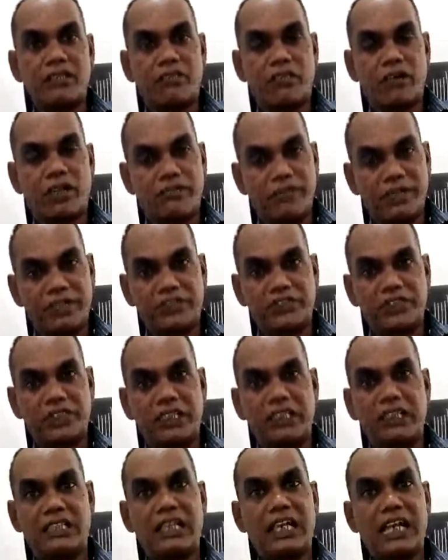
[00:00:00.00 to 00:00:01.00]
for which
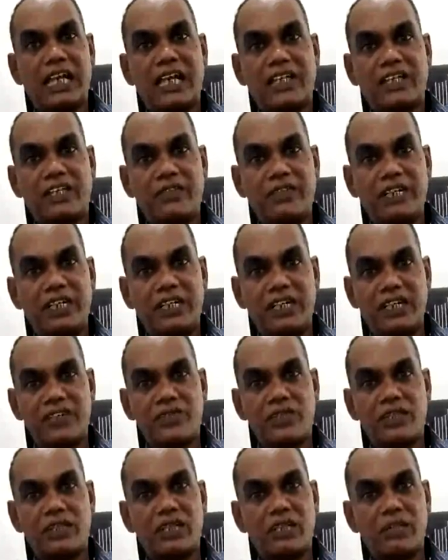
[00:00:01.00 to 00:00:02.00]
the activity
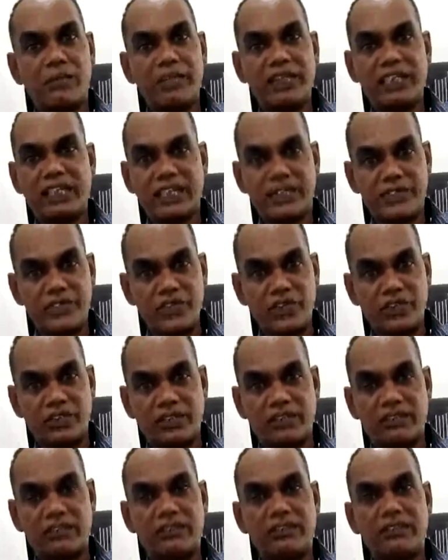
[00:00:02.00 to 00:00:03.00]
has already been
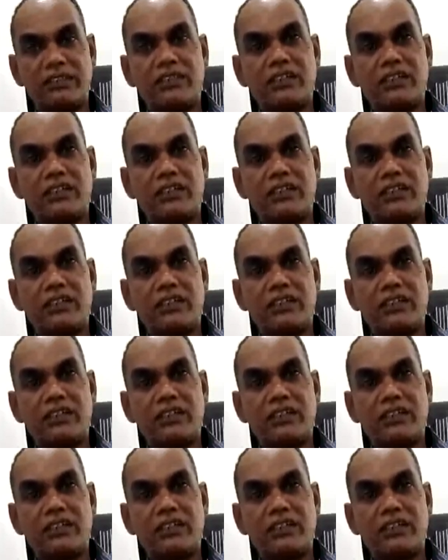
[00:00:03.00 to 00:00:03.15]
kick-started.